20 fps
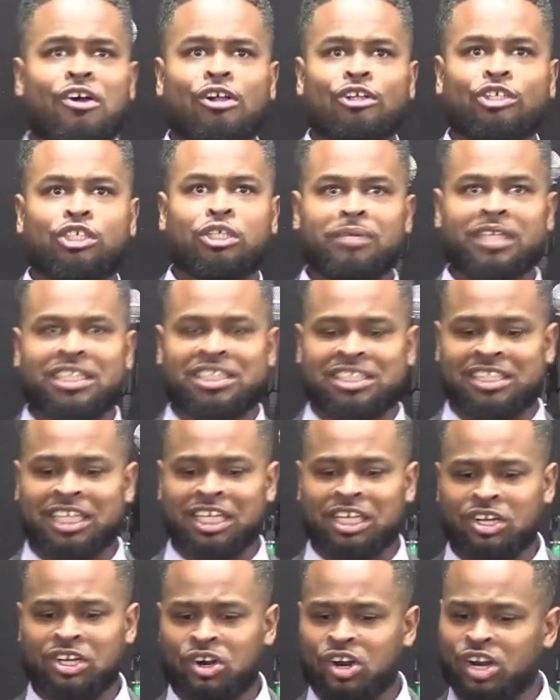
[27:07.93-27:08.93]
to be
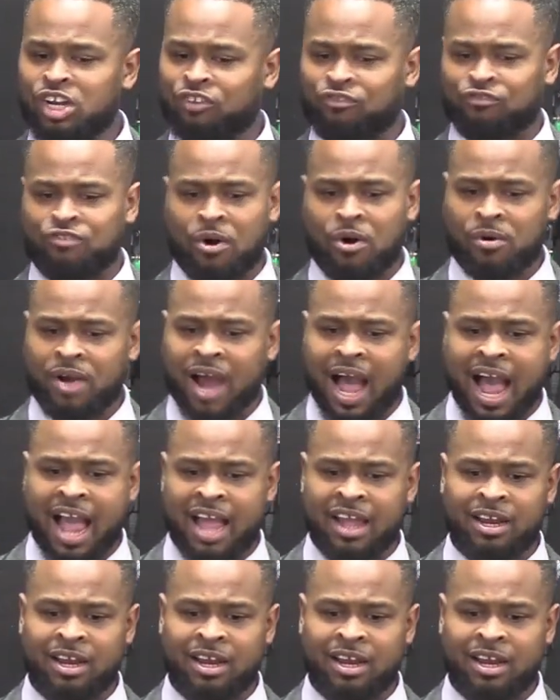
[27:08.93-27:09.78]
seated on his throne high and